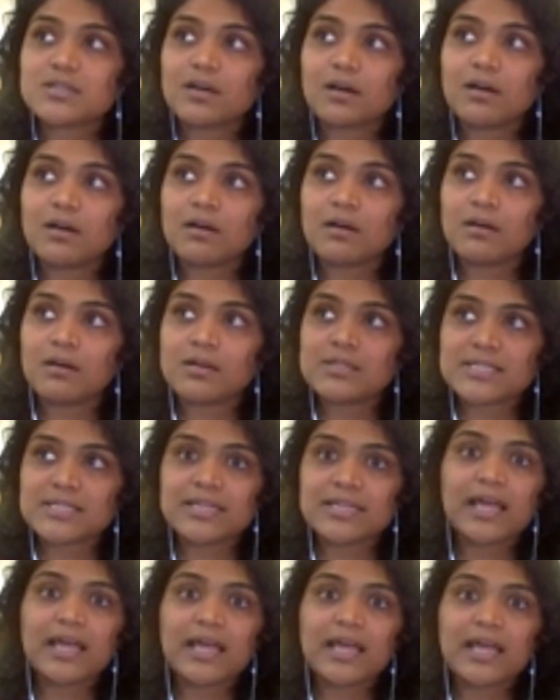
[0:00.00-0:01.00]

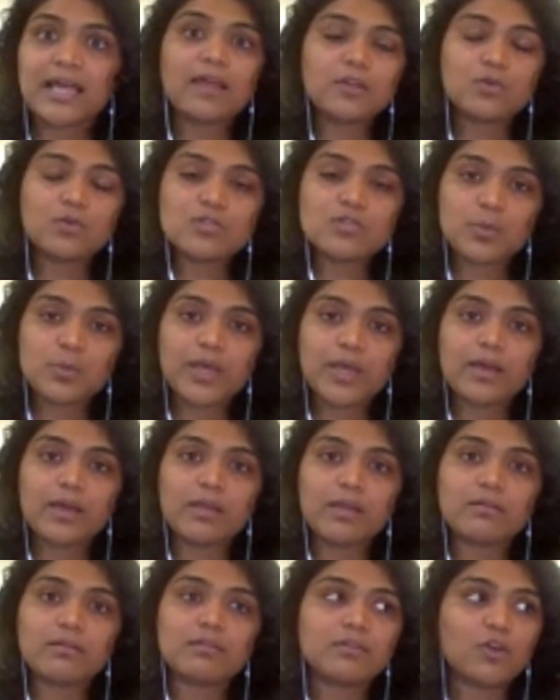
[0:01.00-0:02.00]
scenarios
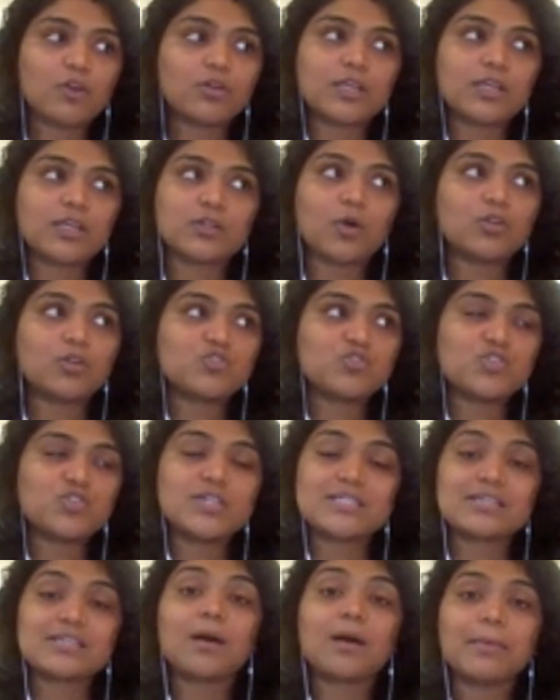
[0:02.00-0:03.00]
where your technology
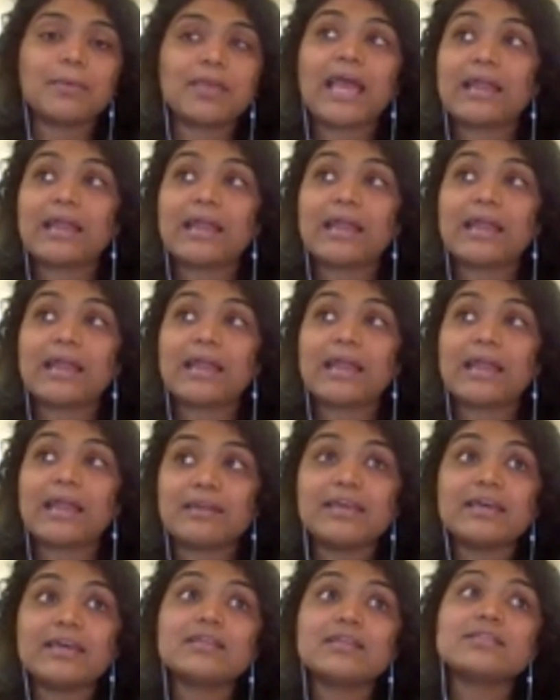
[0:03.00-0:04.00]
is coming
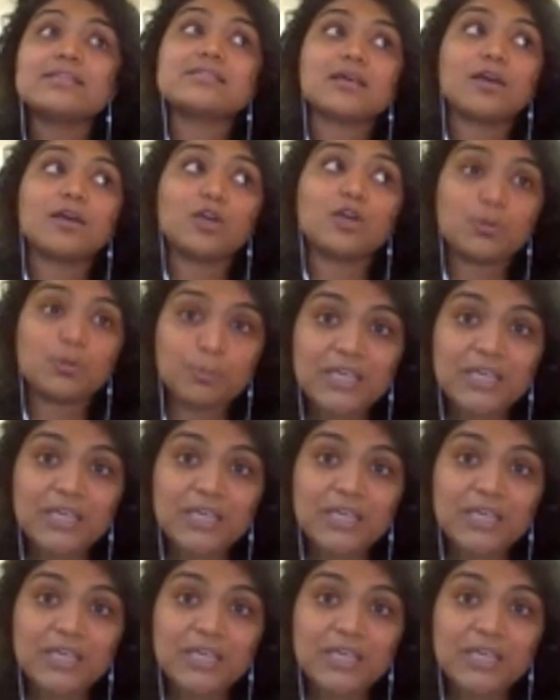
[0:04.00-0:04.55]
handy and it's